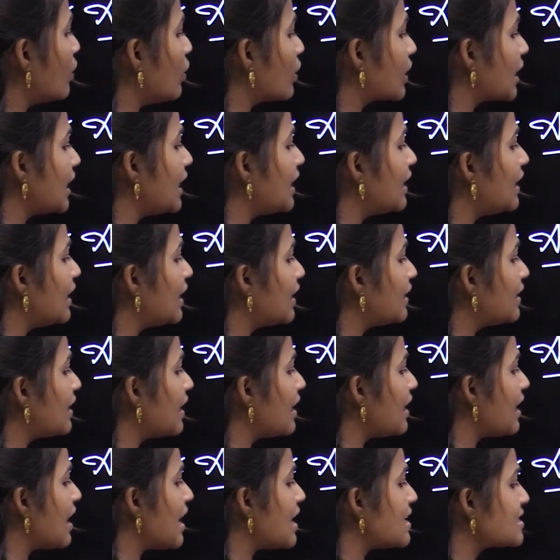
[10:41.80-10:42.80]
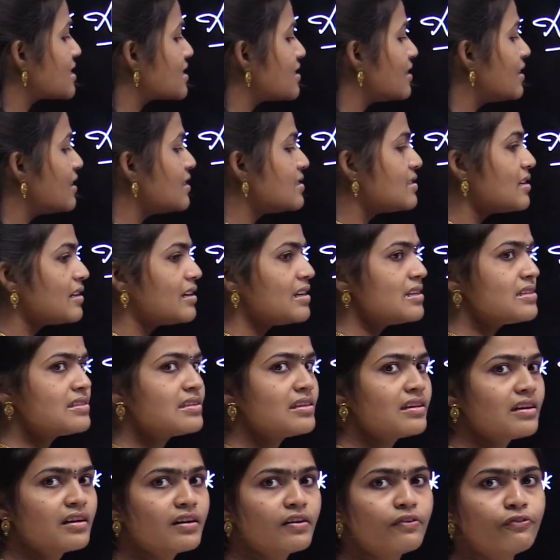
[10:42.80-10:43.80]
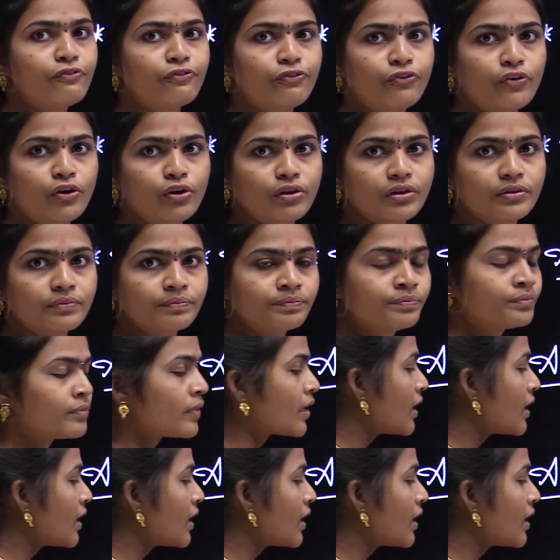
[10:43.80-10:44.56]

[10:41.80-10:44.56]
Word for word: Okay, here the last digit is uh, 4.